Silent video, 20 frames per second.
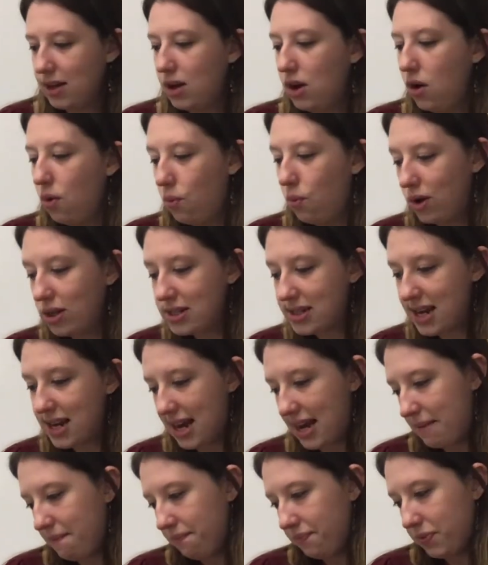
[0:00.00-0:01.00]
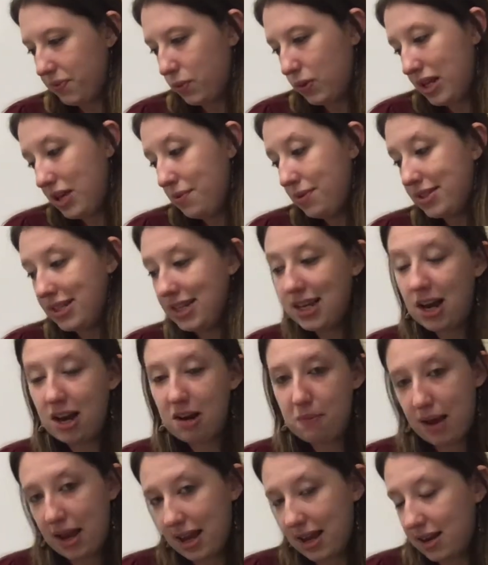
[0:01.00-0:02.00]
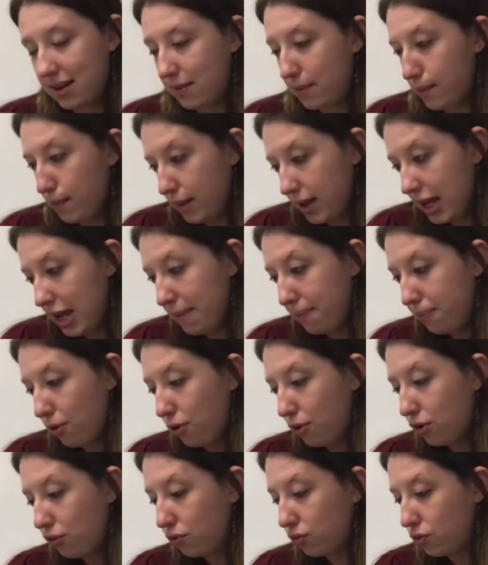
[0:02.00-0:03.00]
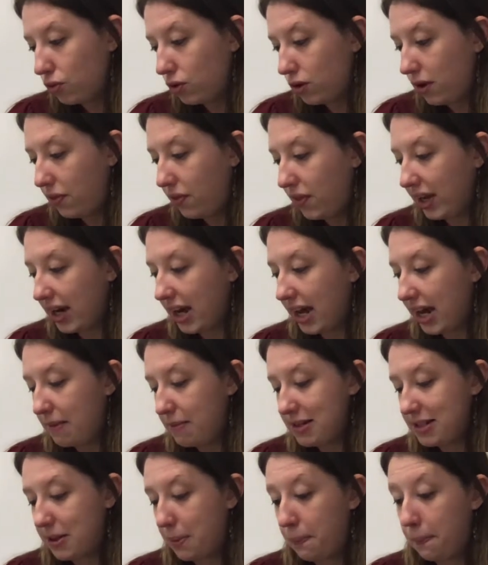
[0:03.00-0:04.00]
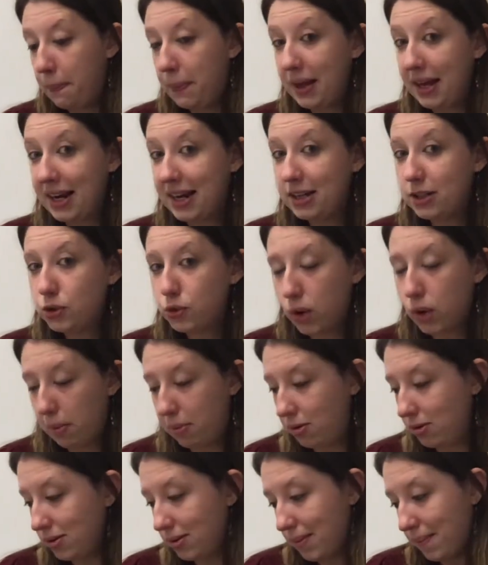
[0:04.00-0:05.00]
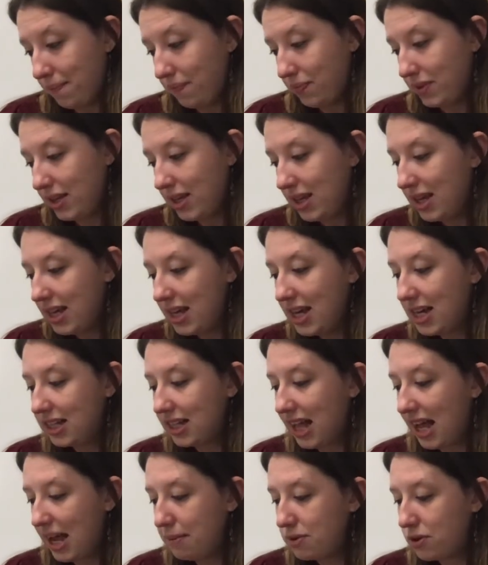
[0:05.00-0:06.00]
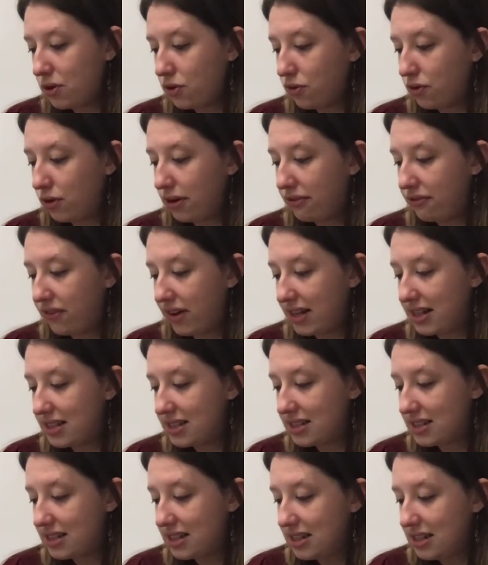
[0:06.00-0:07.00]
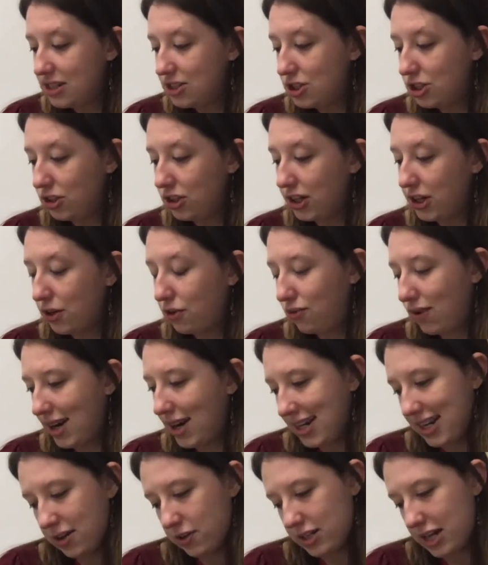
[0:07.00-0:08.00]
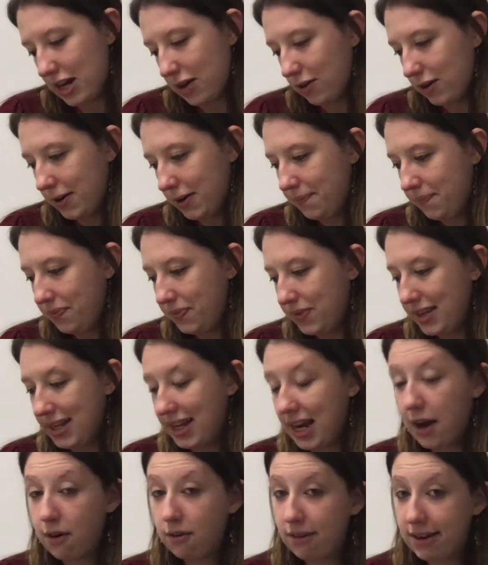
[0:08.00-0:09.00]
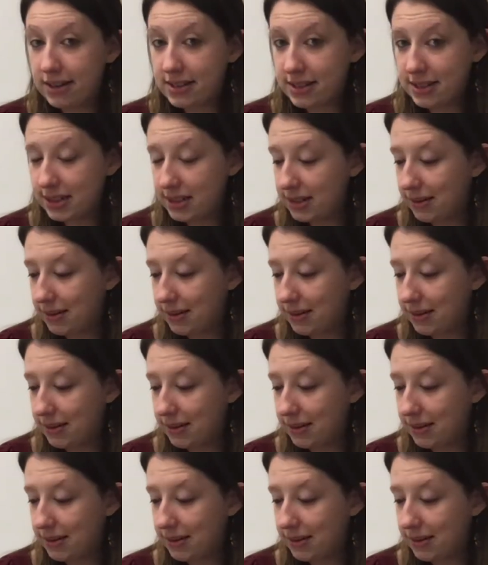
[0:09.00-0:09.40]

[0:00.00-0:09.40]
One time, when he was a young man, he broke a rule that got him into big trouble. He climbed over a fence to look at a radio tower, and he got arrested.